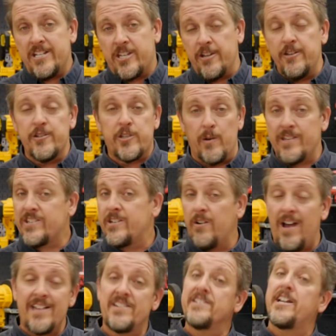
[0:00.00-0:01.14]
two. So it still
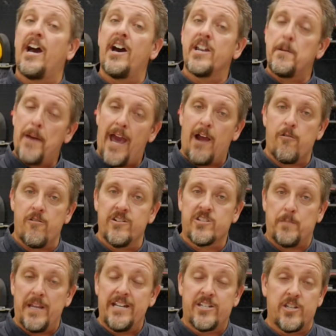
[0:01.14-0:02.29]
has a ton of power in
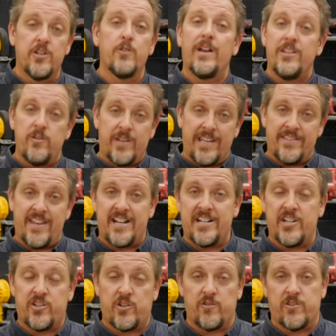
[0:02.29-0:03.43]
speed two and you get that
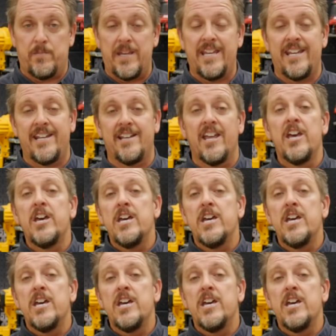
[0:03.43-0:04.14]
additional speed.